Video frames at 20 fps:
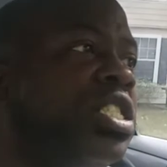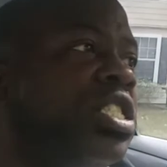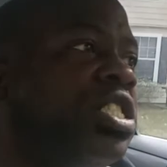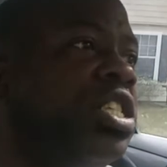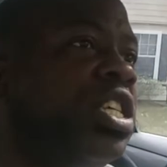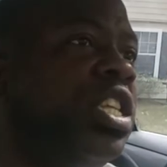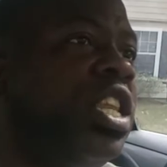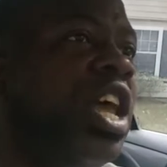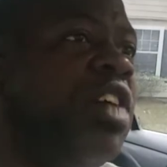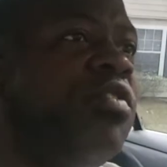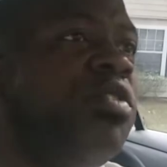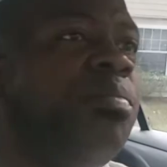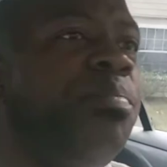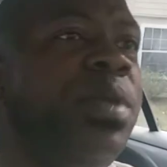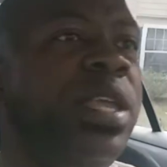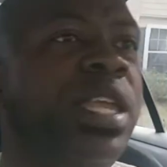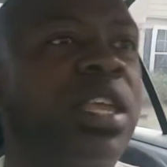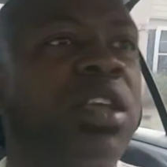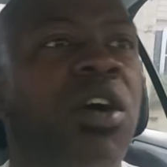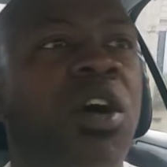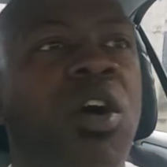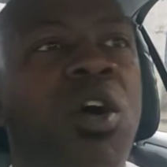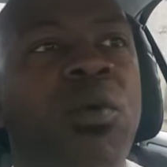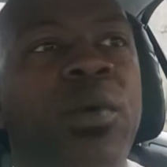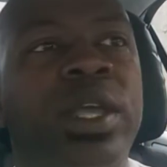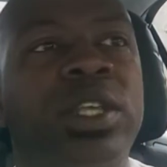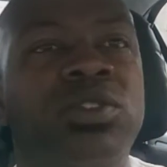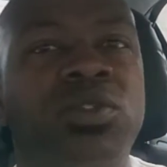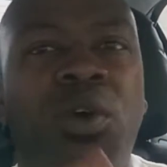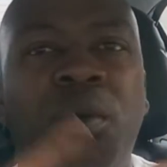should never be
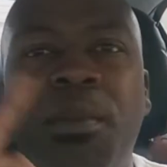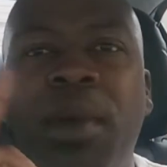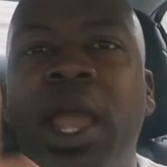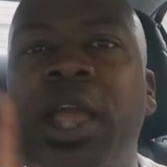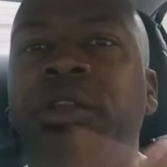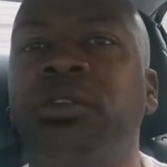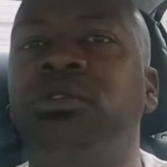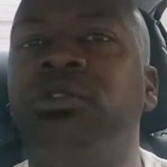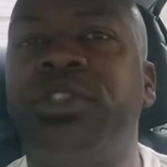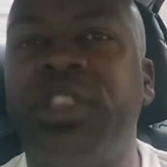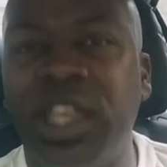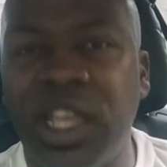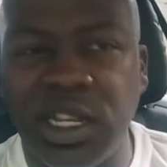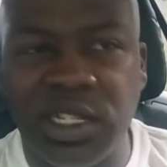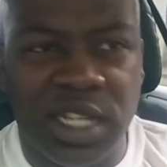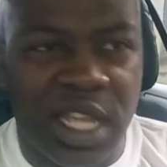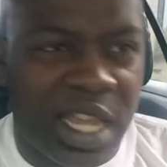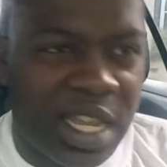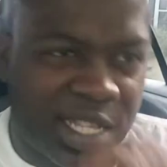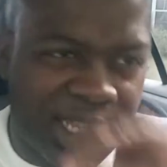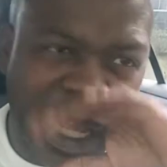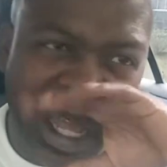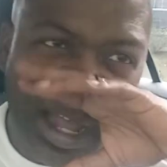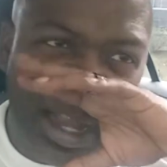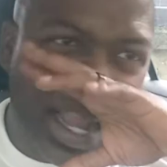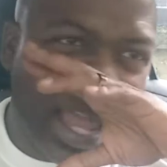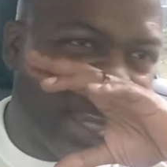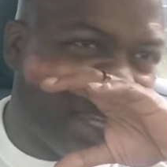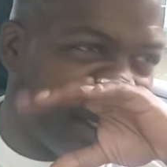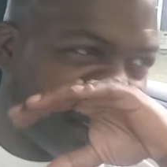always on minor things like
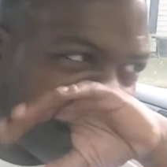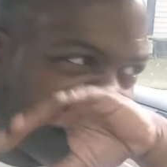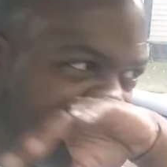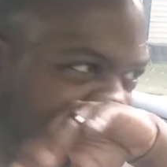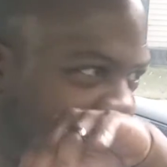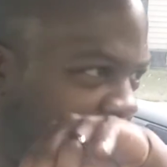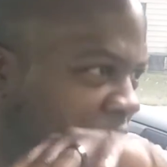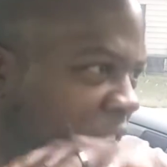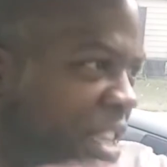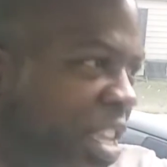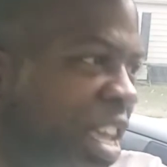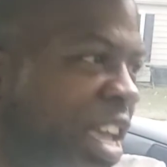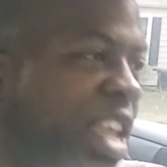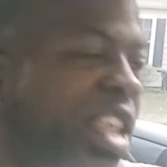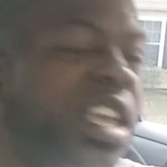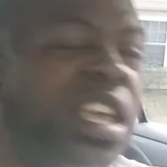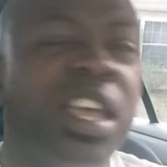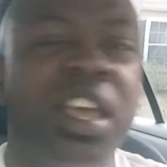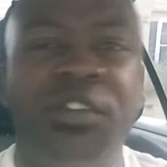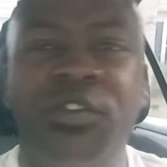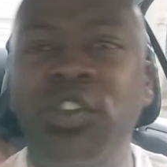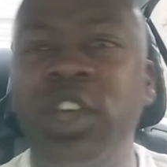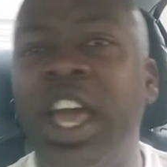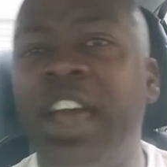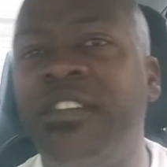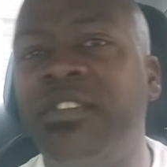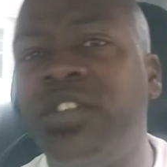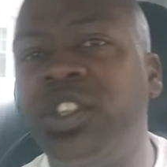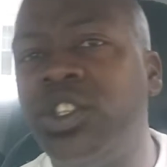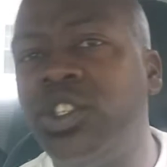tail lights and stuff like that. If you
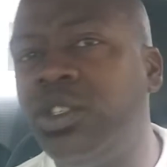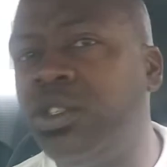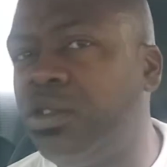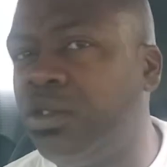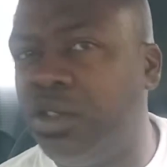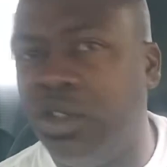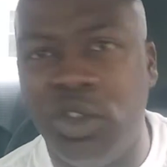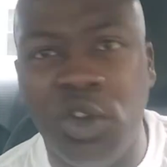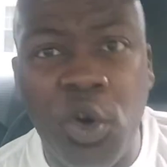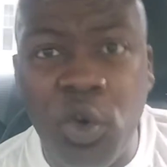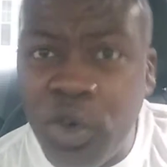have no